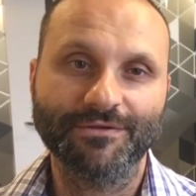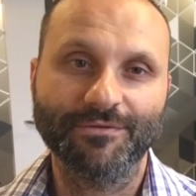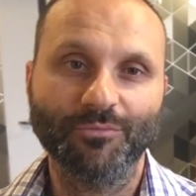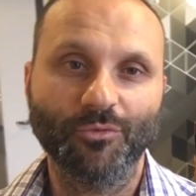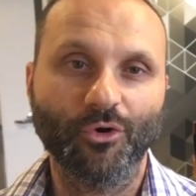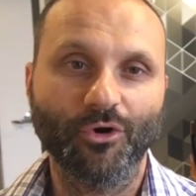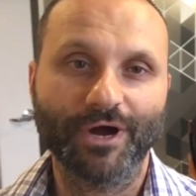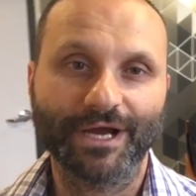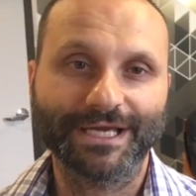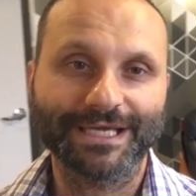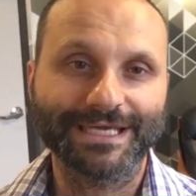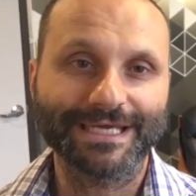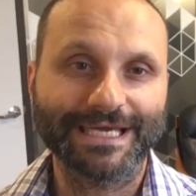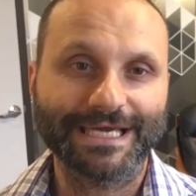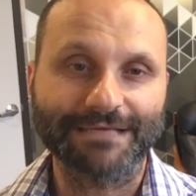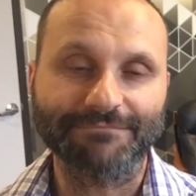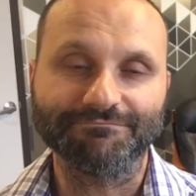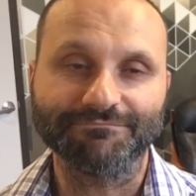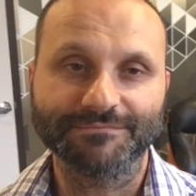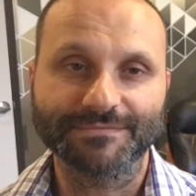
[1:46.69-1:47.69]
The more I can
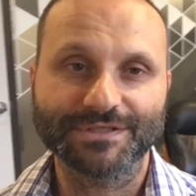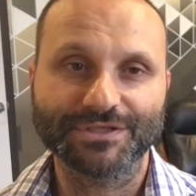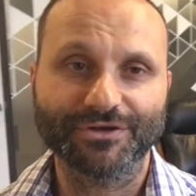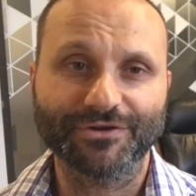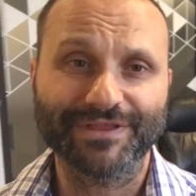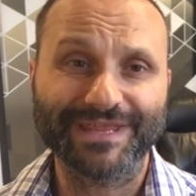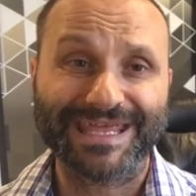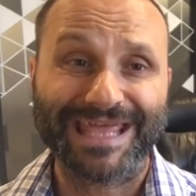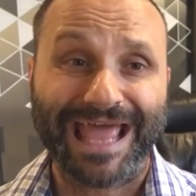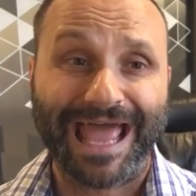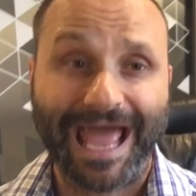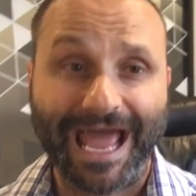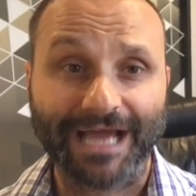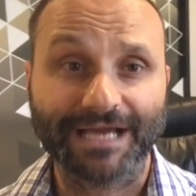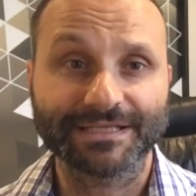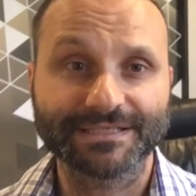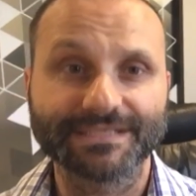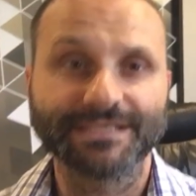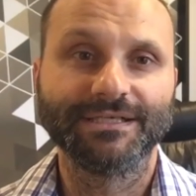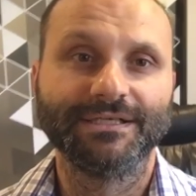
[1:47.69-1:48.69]
get sort of the
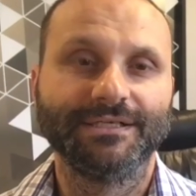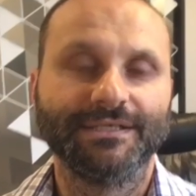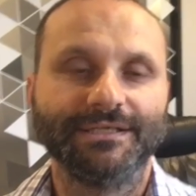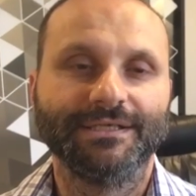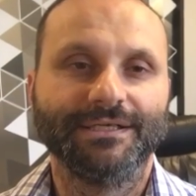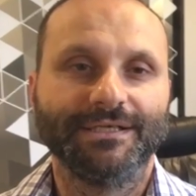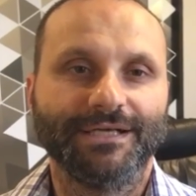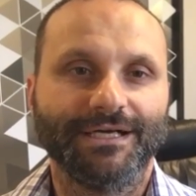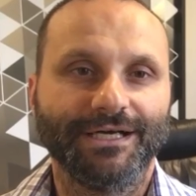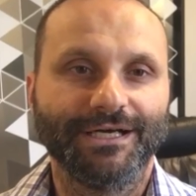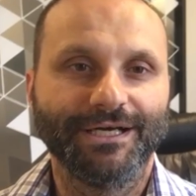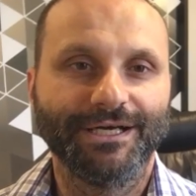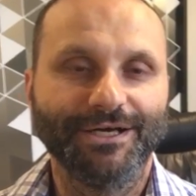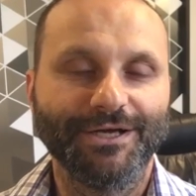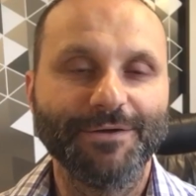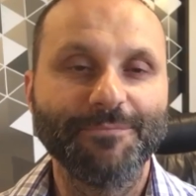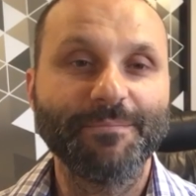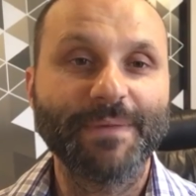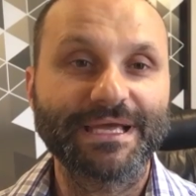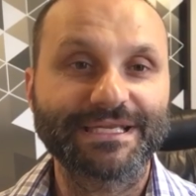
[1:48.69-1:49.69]
ACT
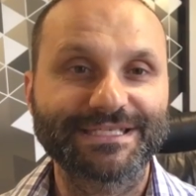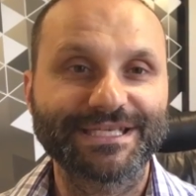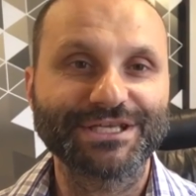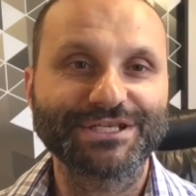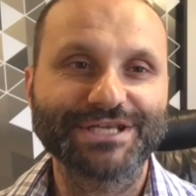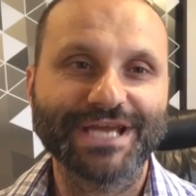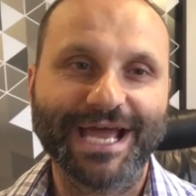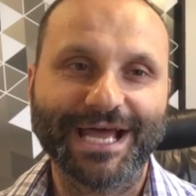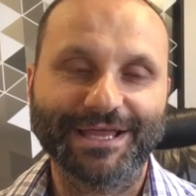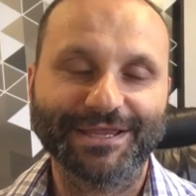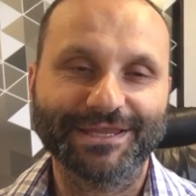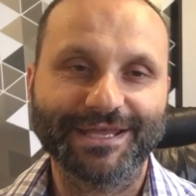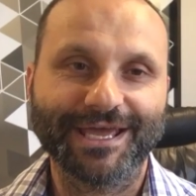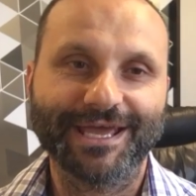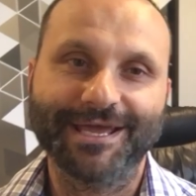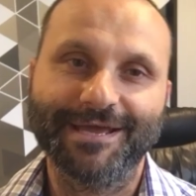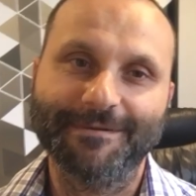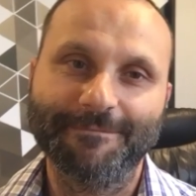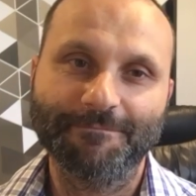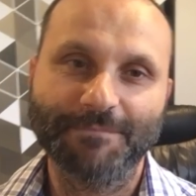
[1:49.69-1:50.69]
message out
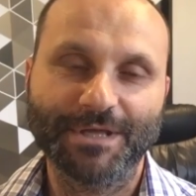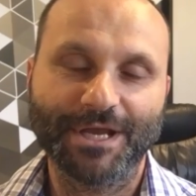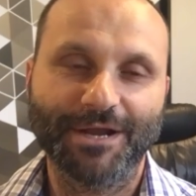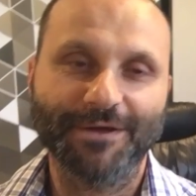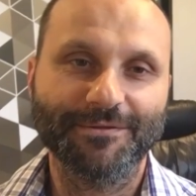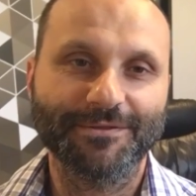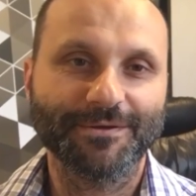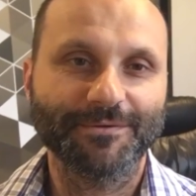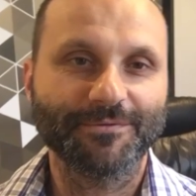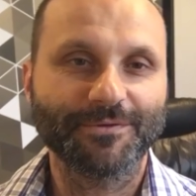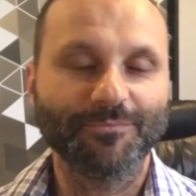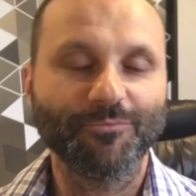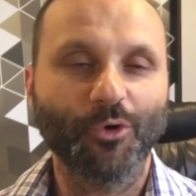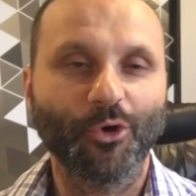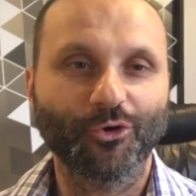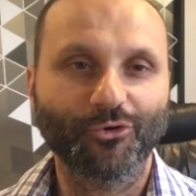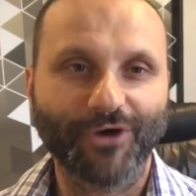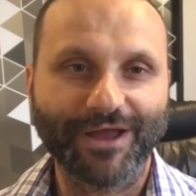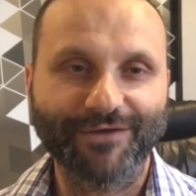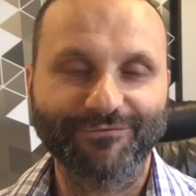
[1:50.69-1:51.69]
there, the
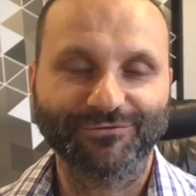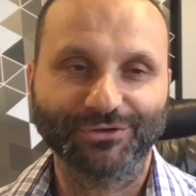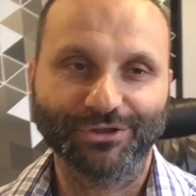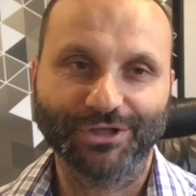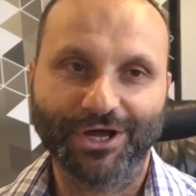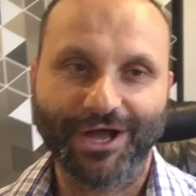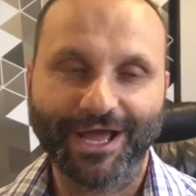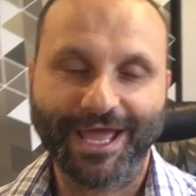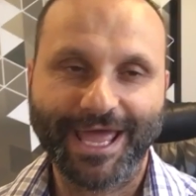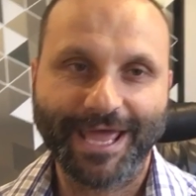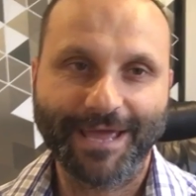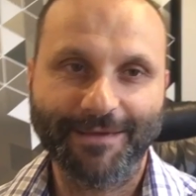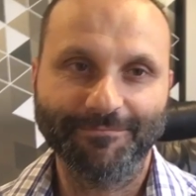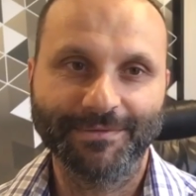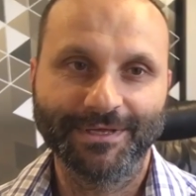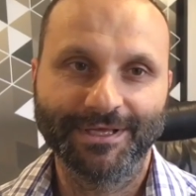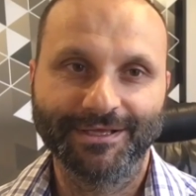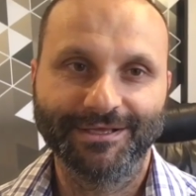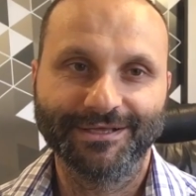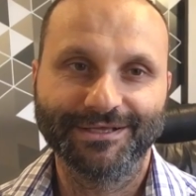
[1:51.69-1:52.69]
more grateful I
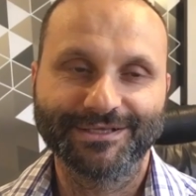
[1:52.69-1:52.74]
am.